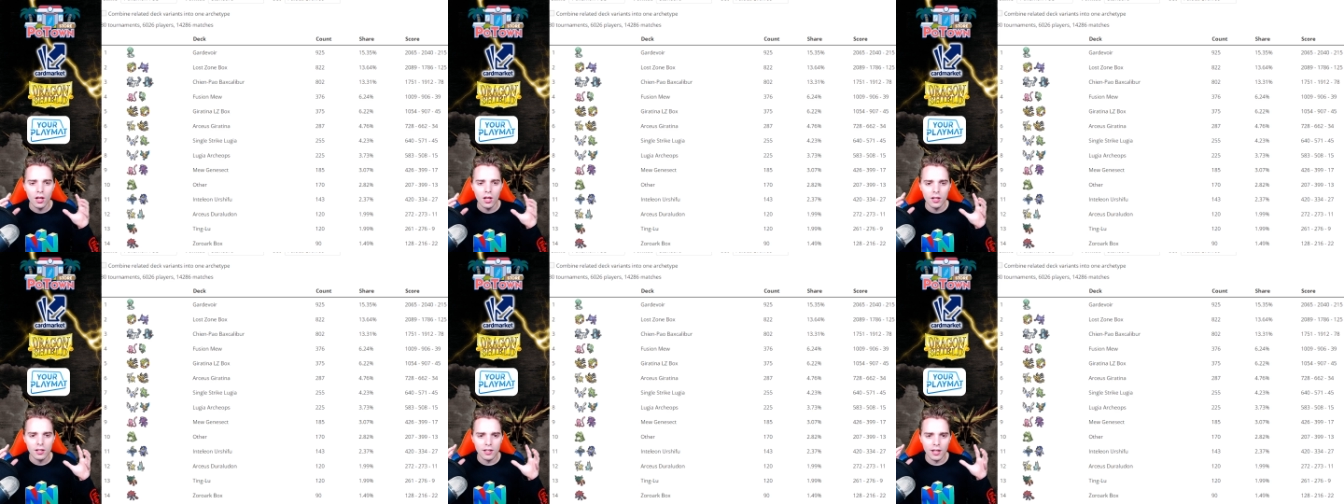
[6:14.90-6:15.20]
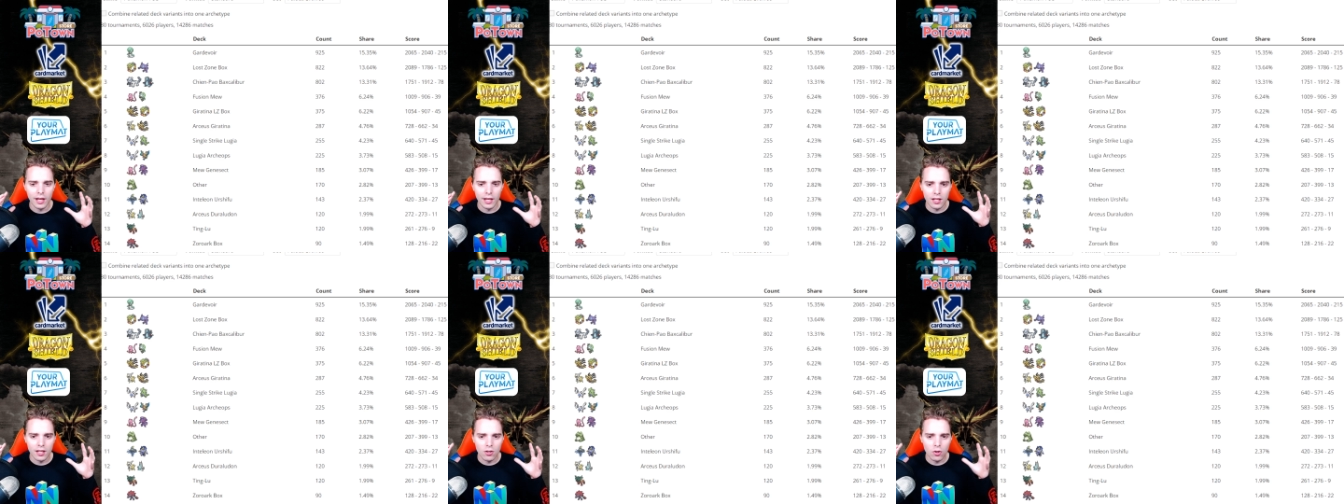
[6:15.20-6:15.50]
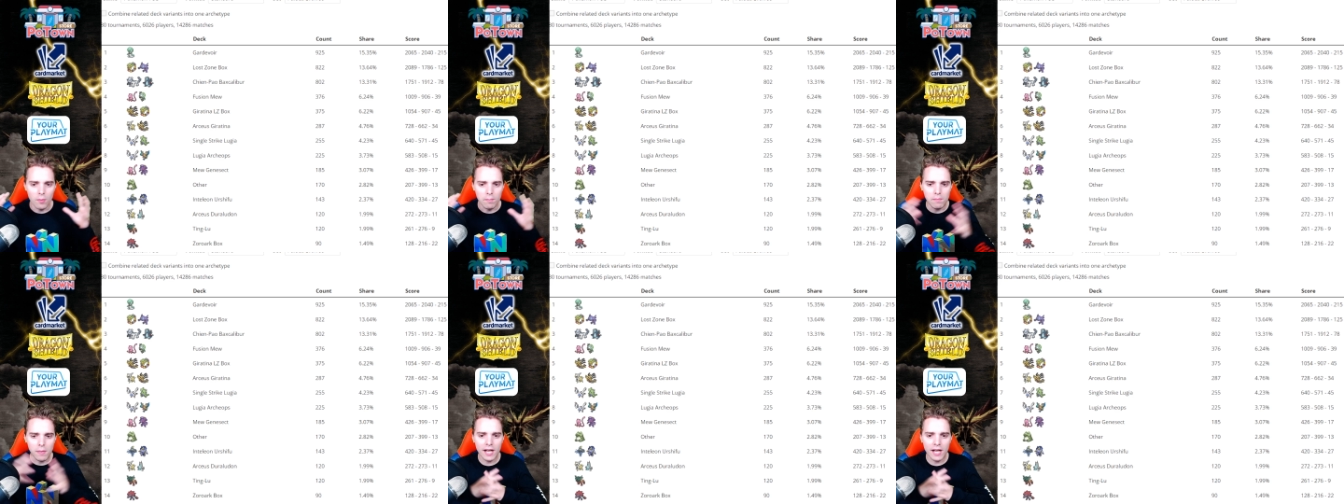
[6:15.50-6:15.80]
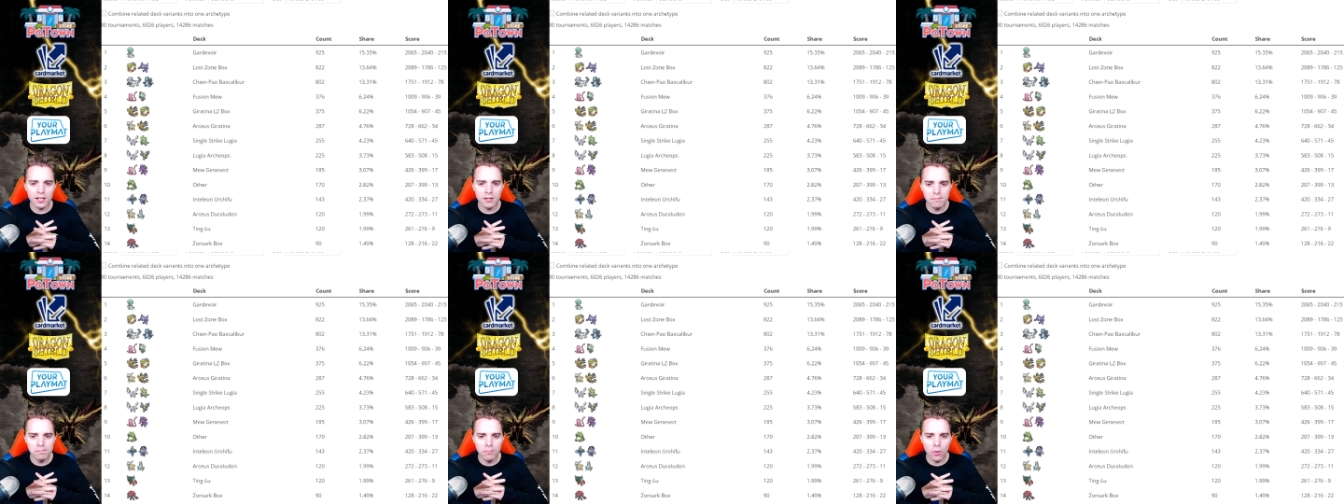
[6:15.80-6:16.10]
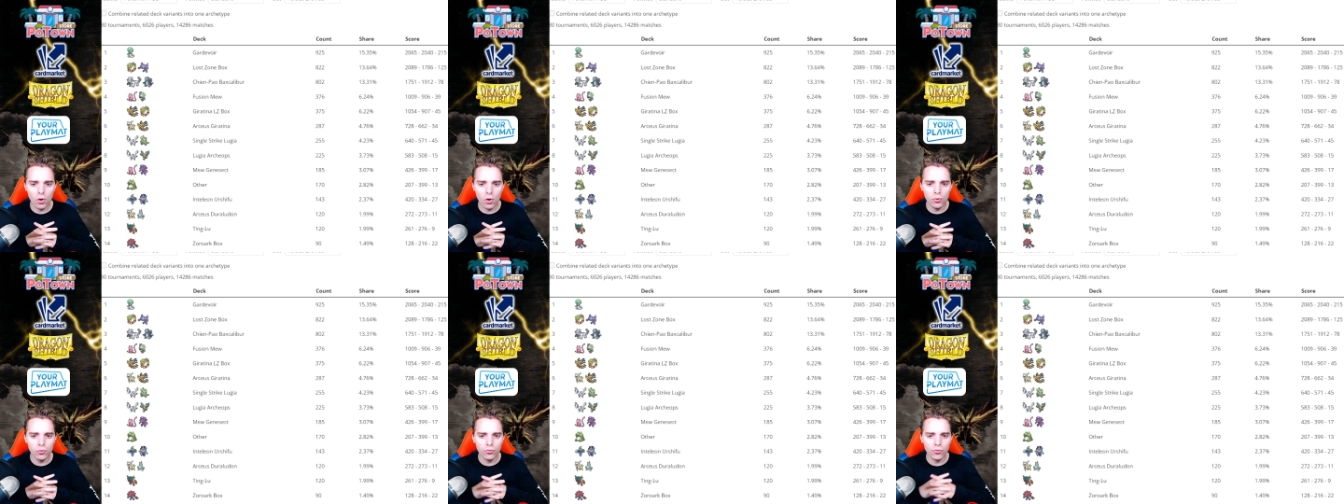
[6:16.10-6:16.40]
Like, combine them
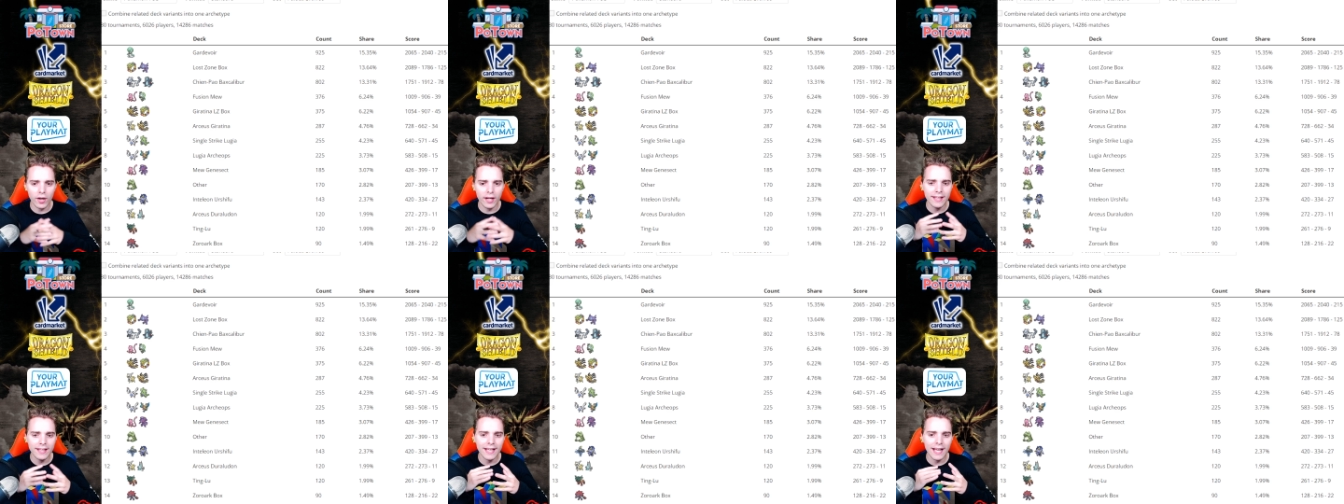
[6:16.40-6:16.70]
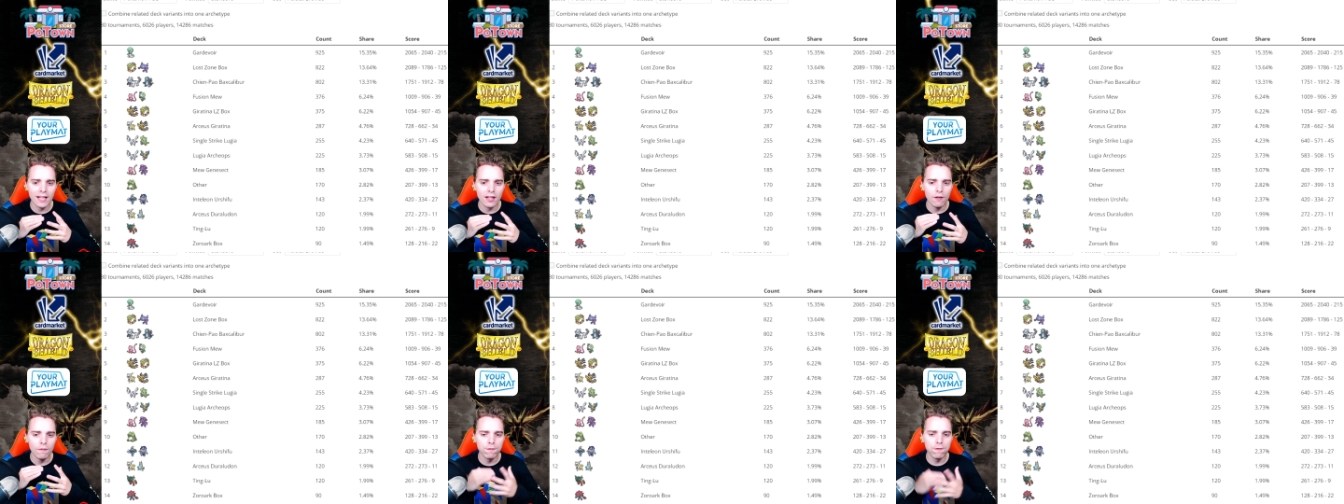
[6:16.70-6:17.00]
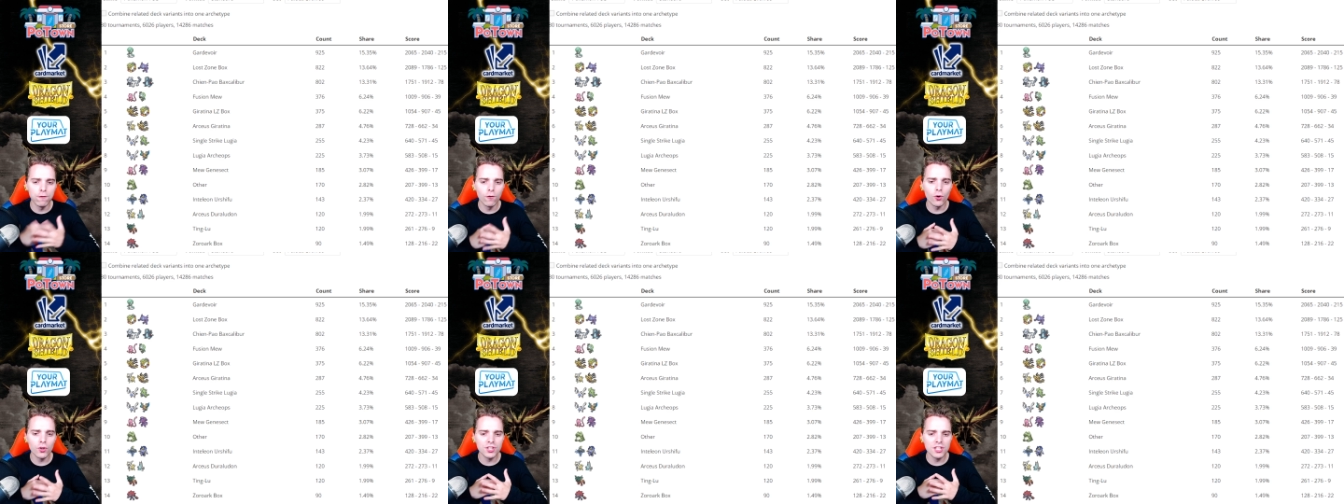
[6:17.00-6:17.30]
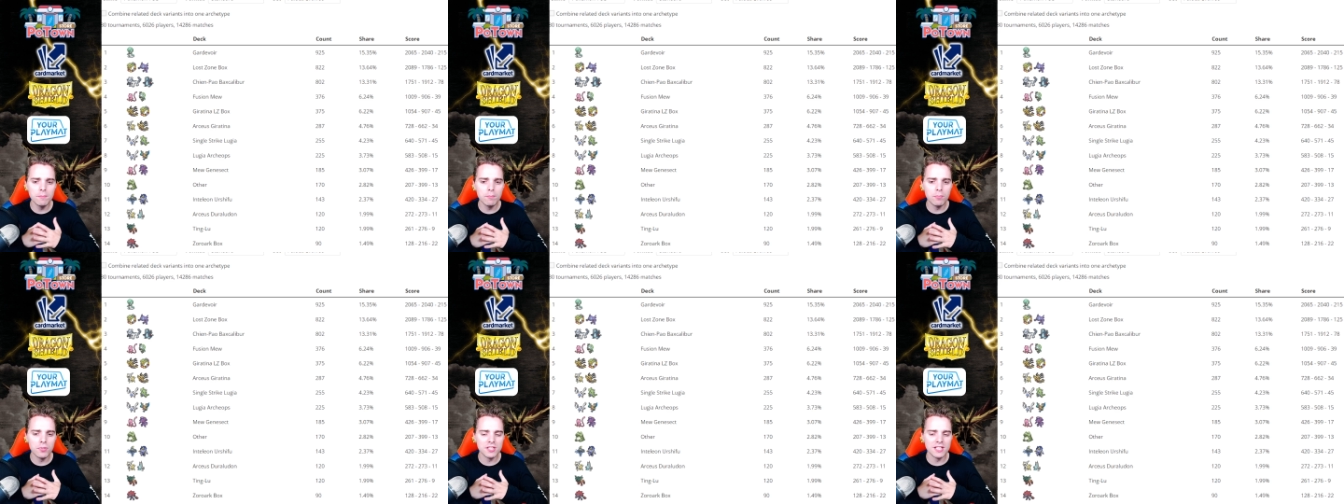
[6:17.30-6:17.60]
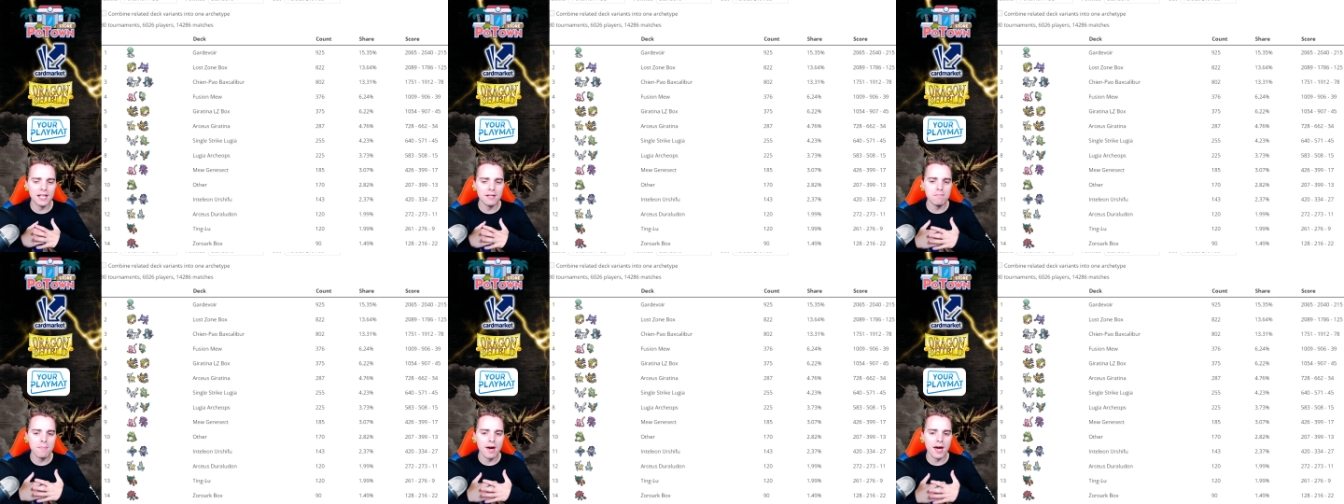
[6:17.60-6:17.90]
both, and you get a fourteen
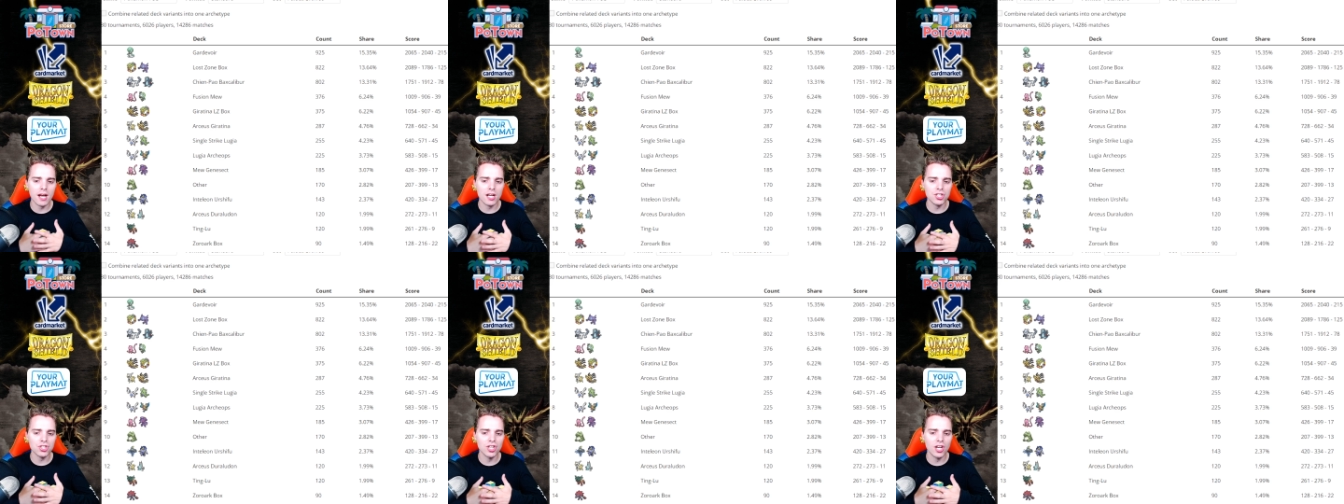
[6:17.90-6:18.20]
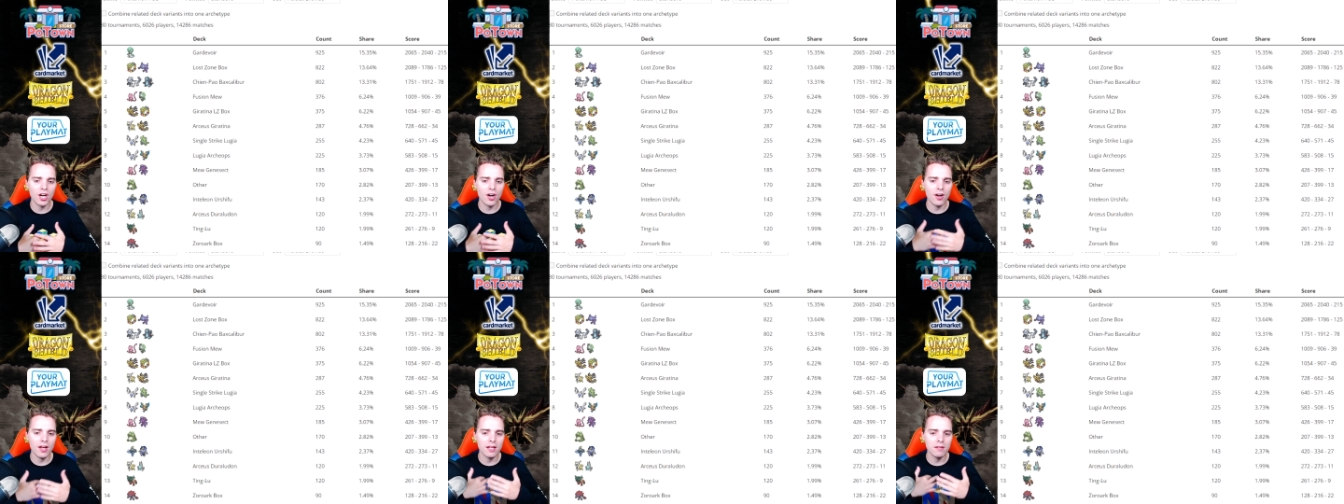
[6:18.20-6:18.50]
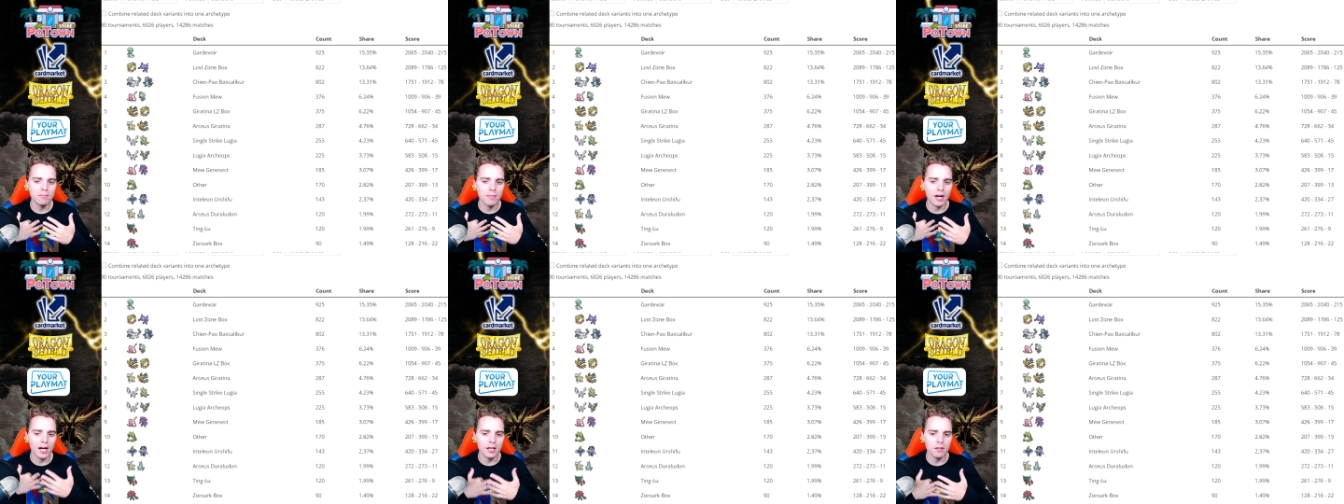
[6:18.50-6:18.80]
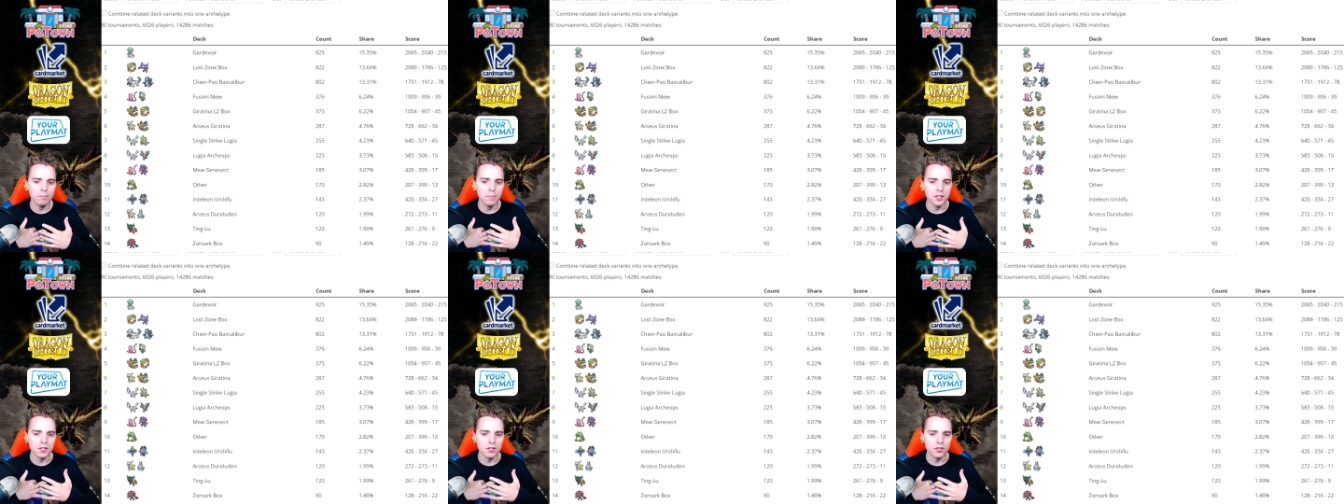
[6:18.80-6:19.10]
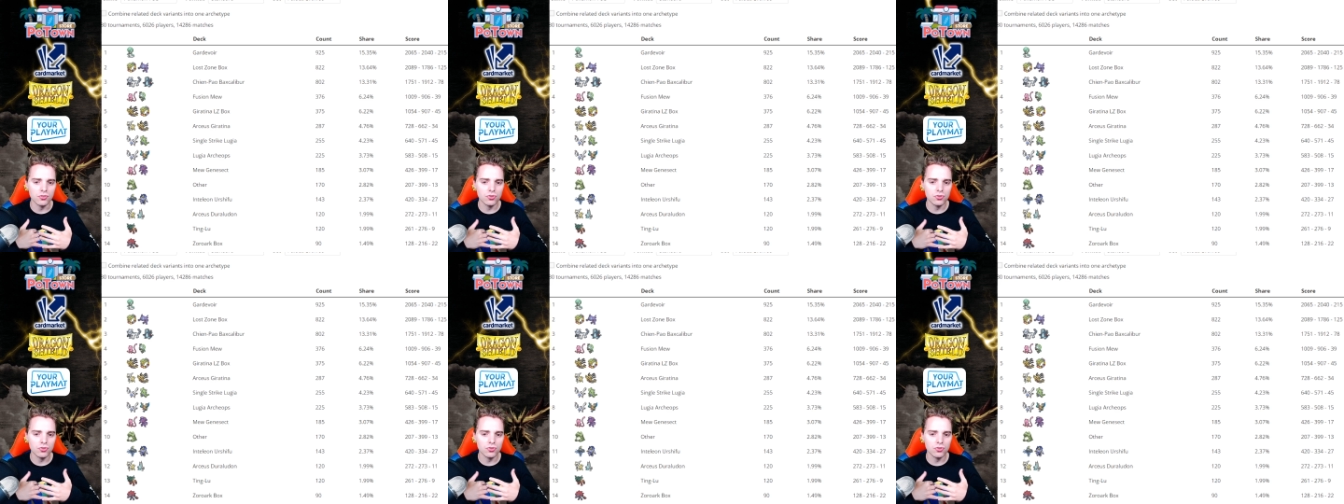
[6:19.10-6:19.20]
percent meta share, in my opinion.